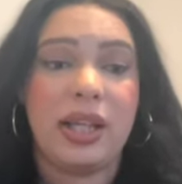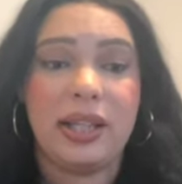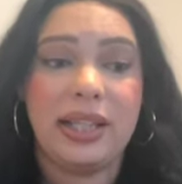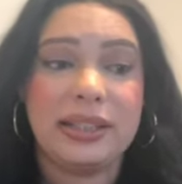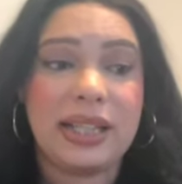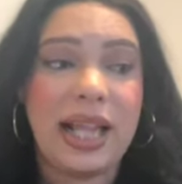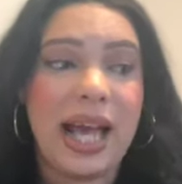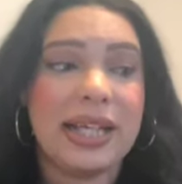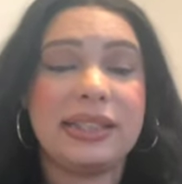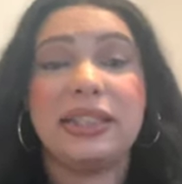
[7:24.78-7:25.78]
This
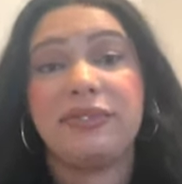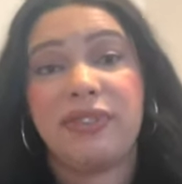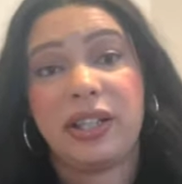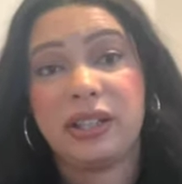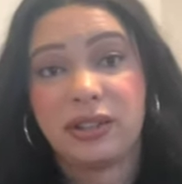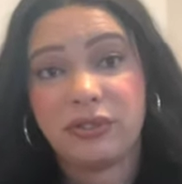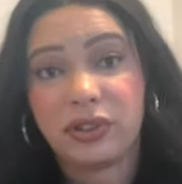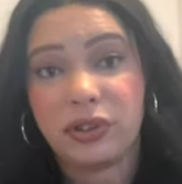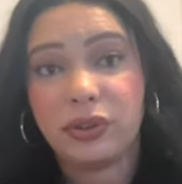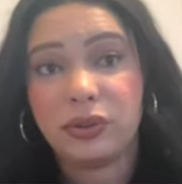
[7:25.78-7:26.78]
class is very
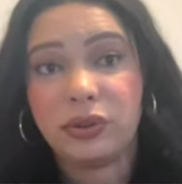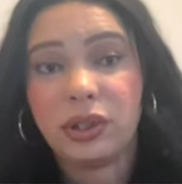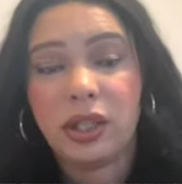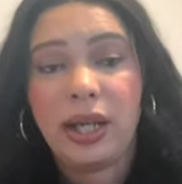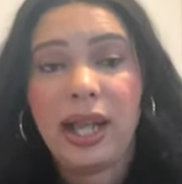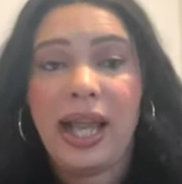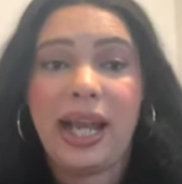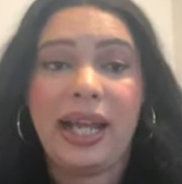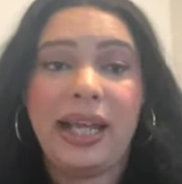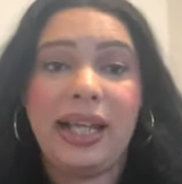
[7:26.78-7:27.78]
difficult,
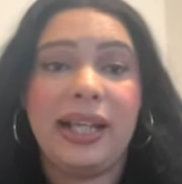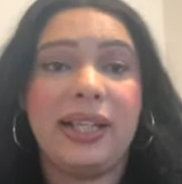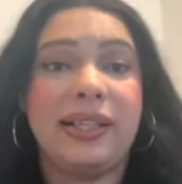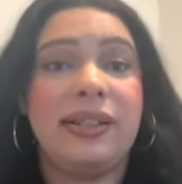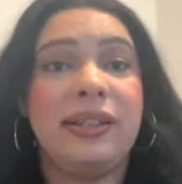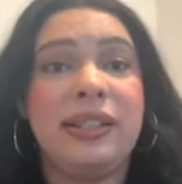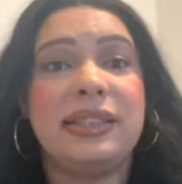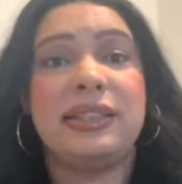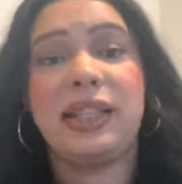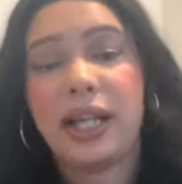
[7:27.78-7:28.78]
and
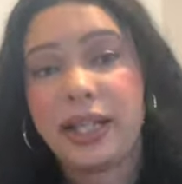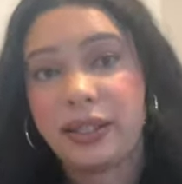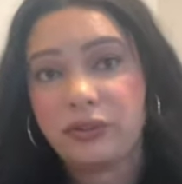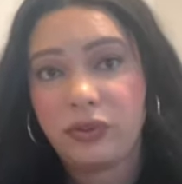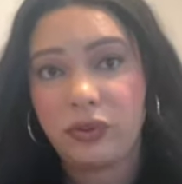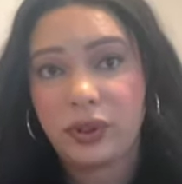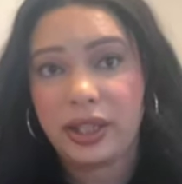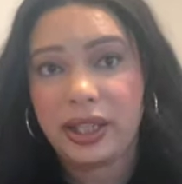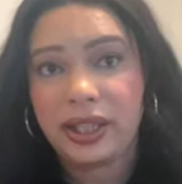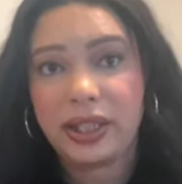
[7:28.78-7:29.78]
studying for
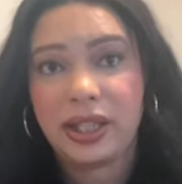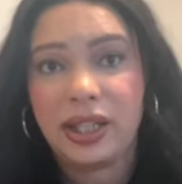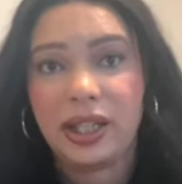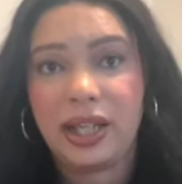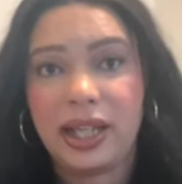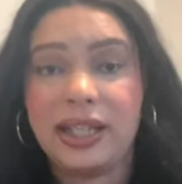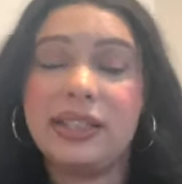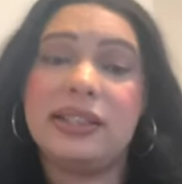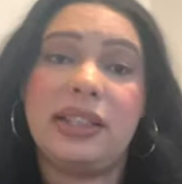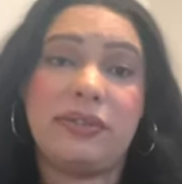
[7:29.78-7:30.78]
it
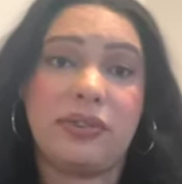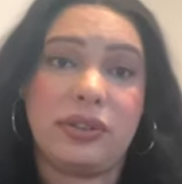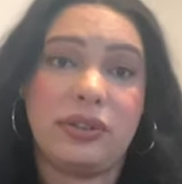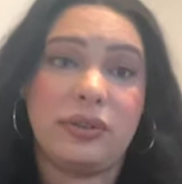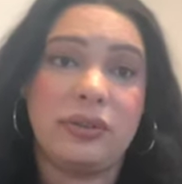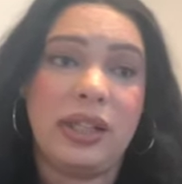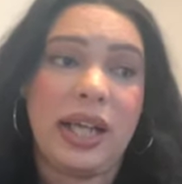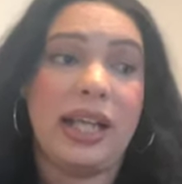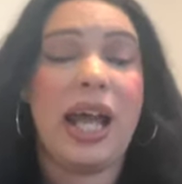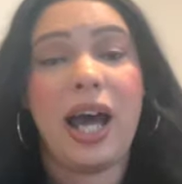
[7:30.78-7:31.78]
is difficult,
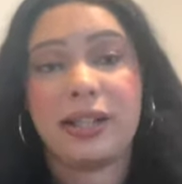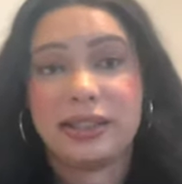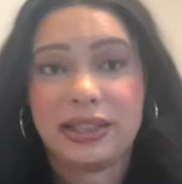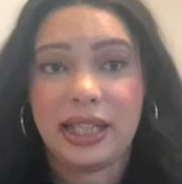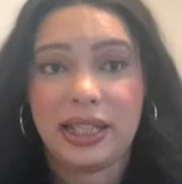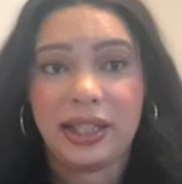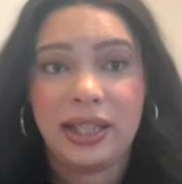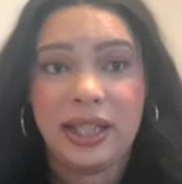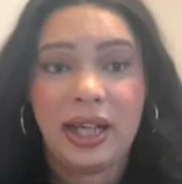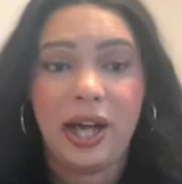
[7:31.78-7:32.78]
and how to study.
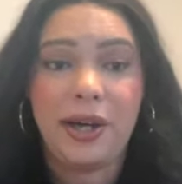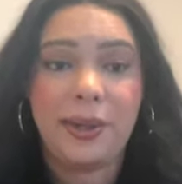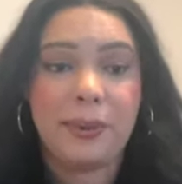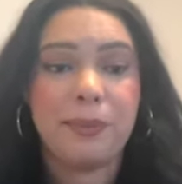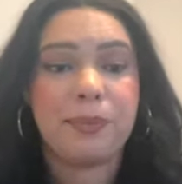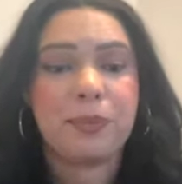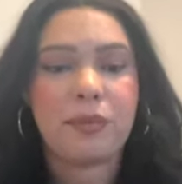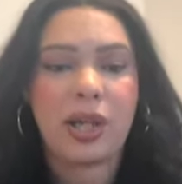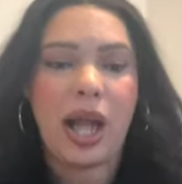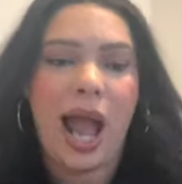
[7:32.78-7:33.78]

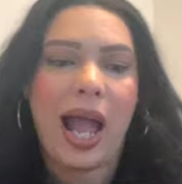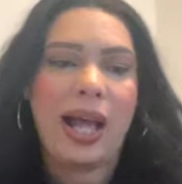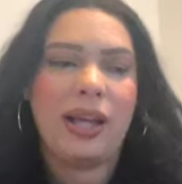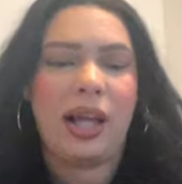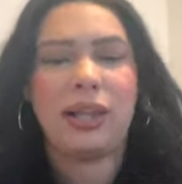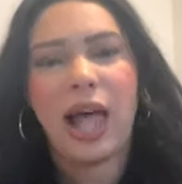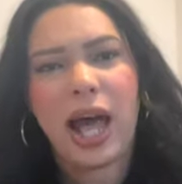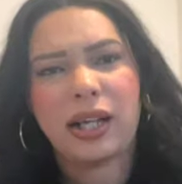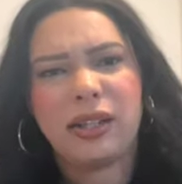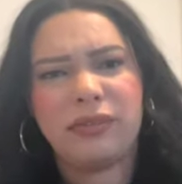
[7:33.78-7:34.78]
A
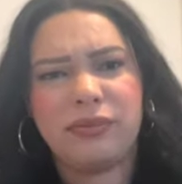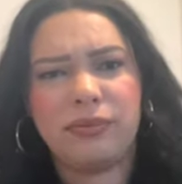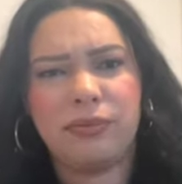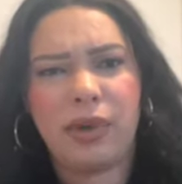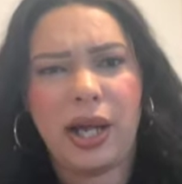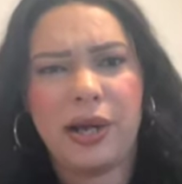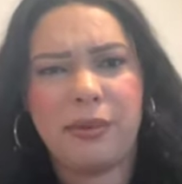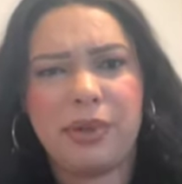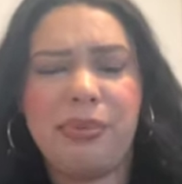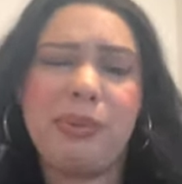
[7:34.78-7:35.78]
lot of
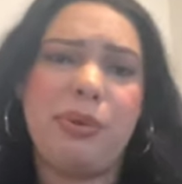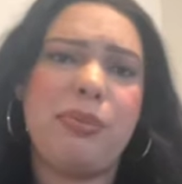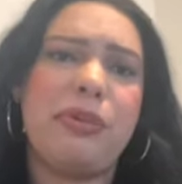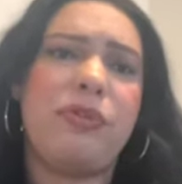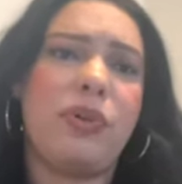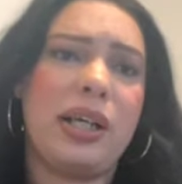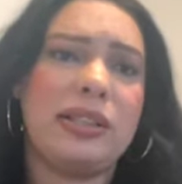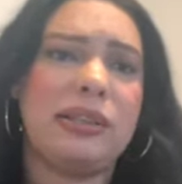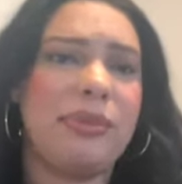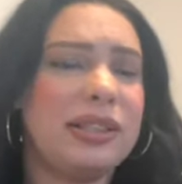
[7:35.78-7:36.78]
the people before our
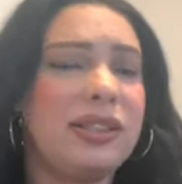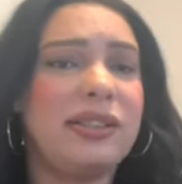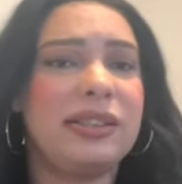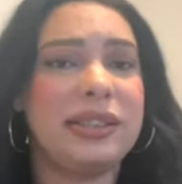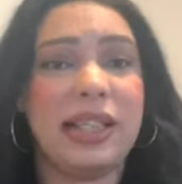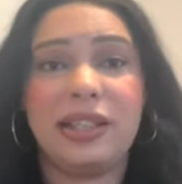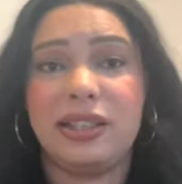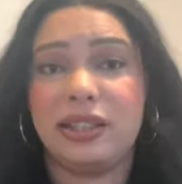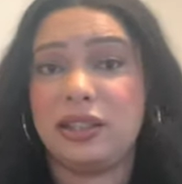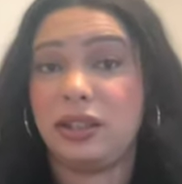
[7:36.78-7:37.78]
semesters said
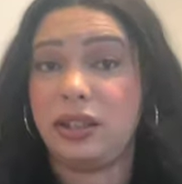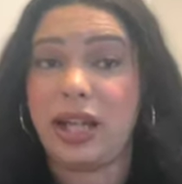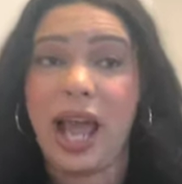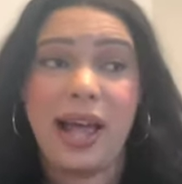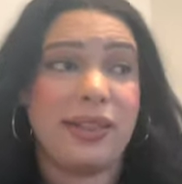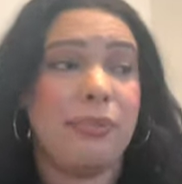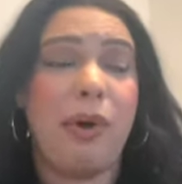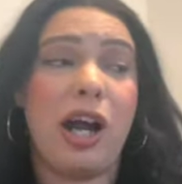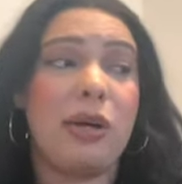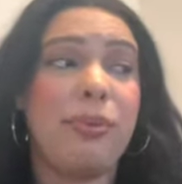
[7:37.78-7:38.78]
just look at the
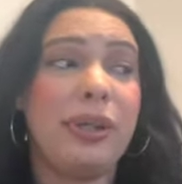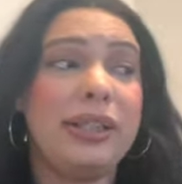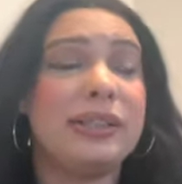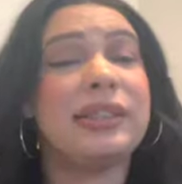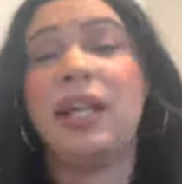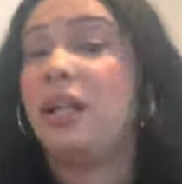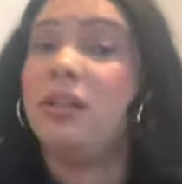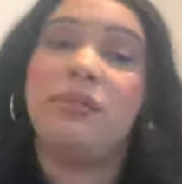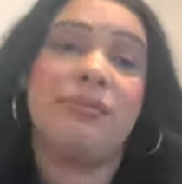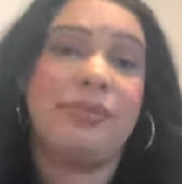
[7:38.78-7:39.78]
PowerPoints.
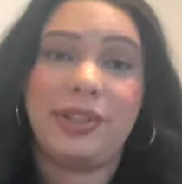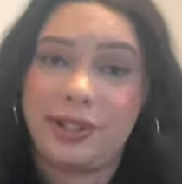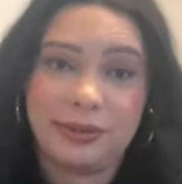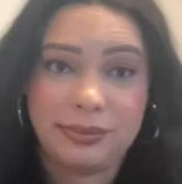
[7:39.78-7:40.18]
No.